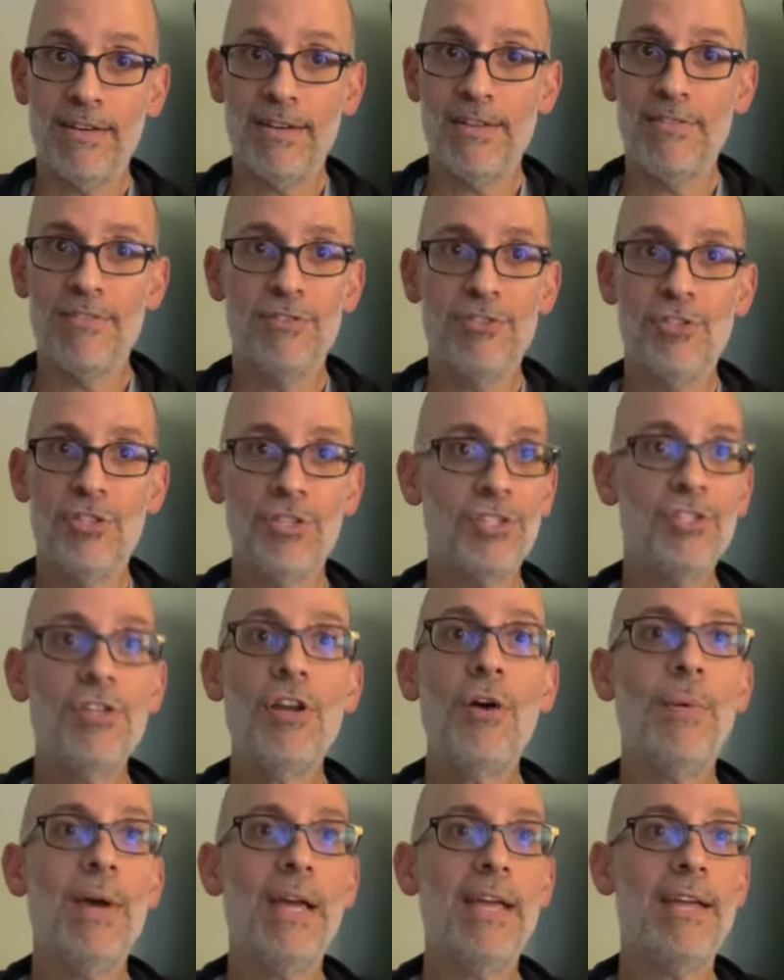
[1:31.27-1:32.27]
and there's just no
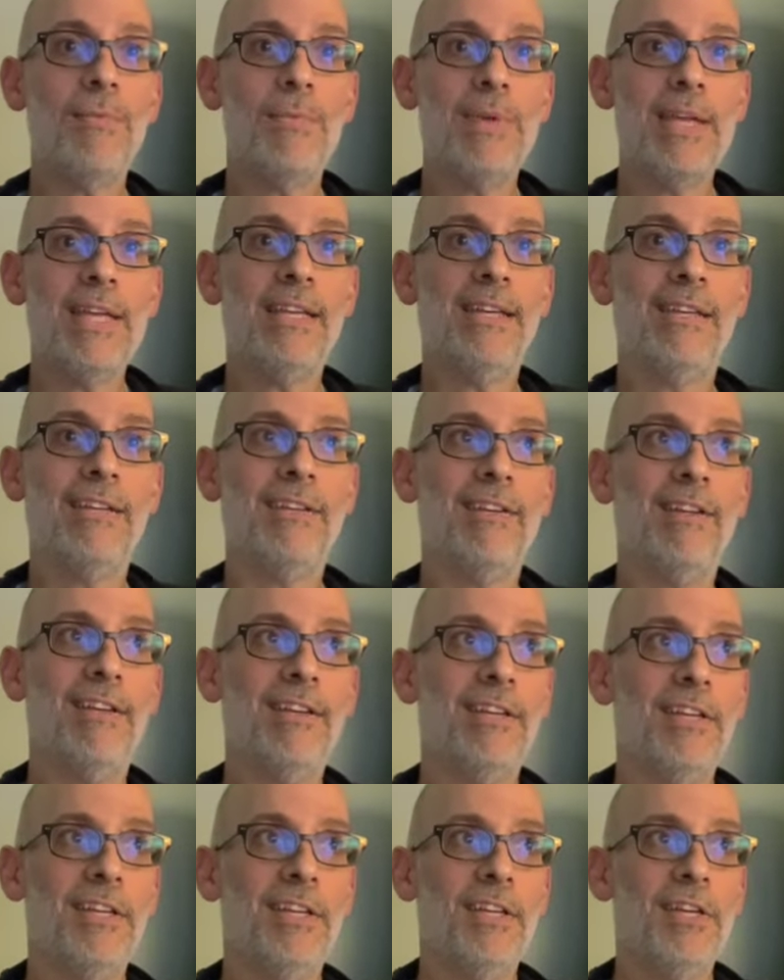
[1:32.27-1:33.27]
way we can
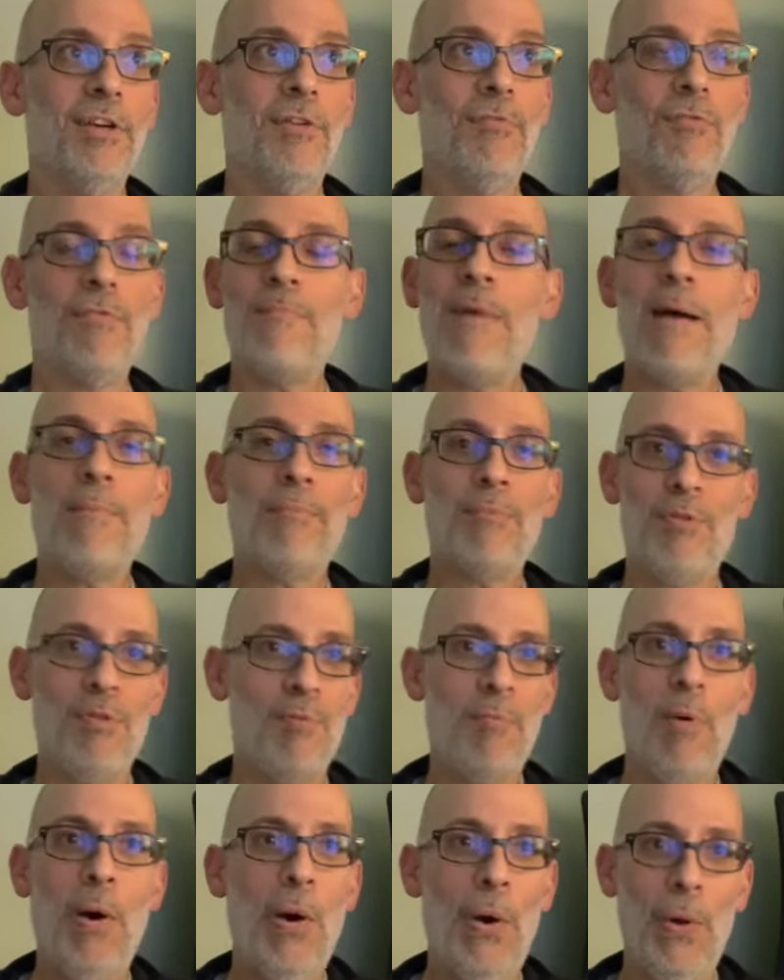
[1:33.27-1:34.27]
remember them
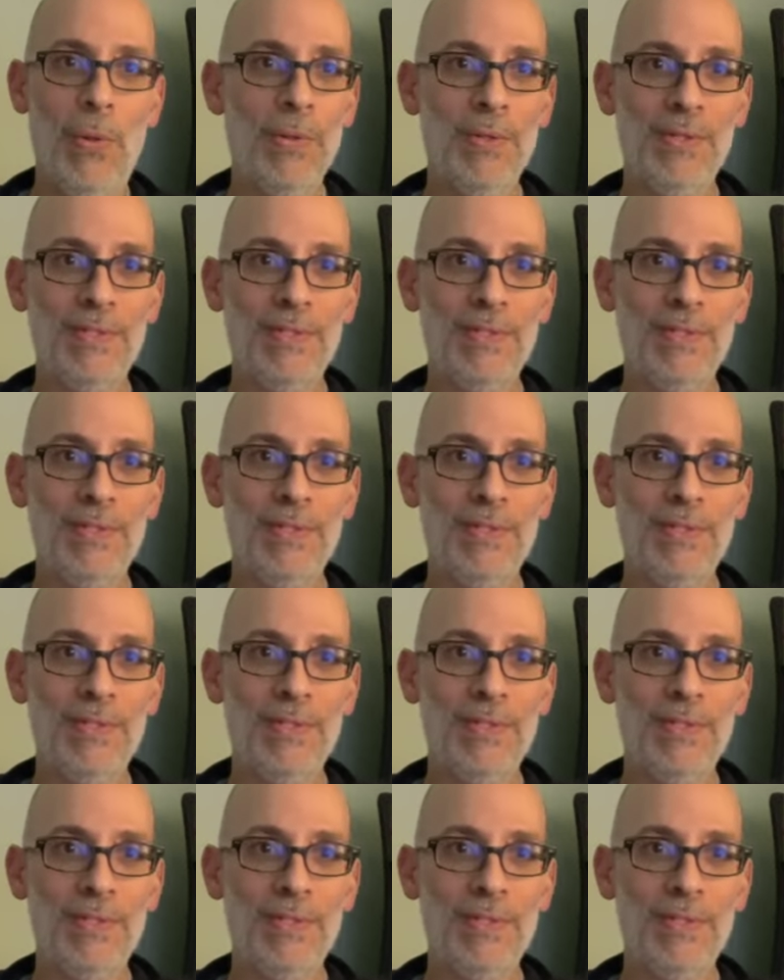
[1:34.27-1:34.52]
all,